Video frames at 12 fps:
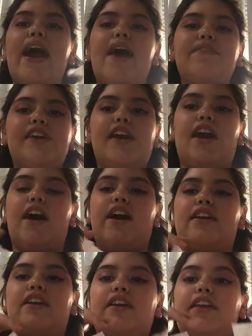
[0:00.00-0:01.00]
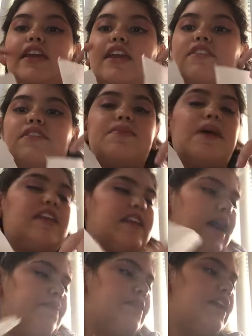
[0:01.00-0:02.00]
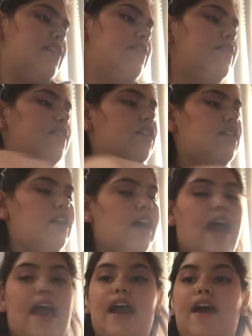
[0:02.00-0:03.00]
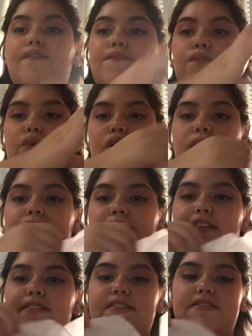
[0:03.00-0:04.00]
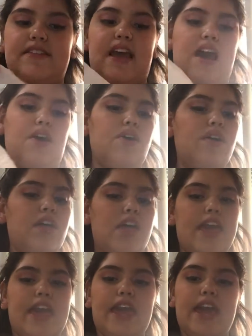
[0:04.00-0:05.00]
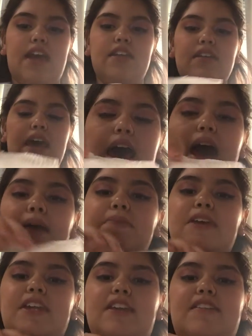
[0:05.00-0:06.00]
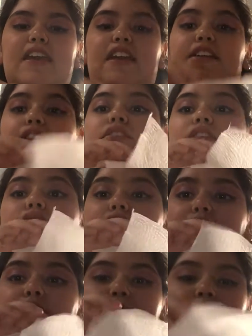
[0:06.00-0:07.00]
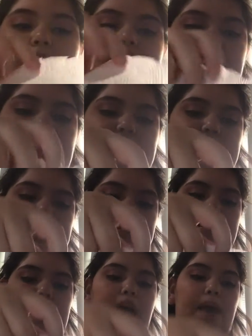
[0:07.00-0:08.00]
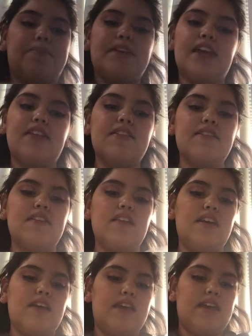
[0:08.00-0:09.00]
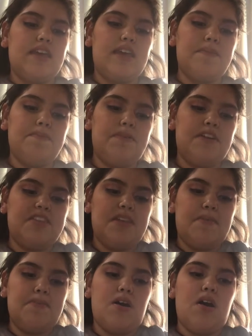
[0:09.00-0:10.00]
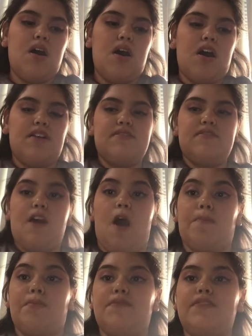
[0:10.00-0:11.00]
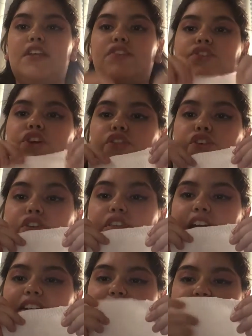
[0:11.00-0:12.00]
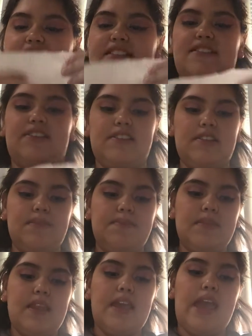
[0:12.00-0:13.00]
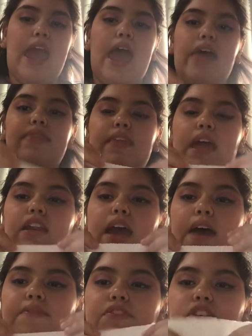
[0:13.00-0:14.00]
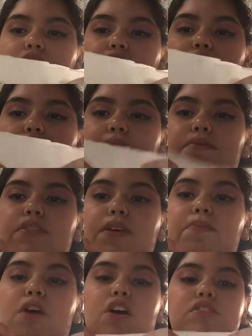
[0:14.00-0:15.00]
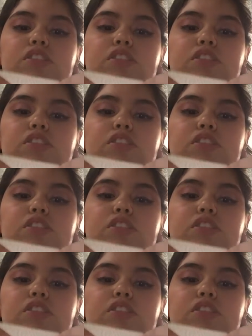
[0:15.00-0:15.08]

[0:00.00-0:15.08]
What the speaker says: have cut each of my napkins. I have 4 pieces now, and I'm going to take the 2 matching napkins and put them on top of each other like this. And then after you have them on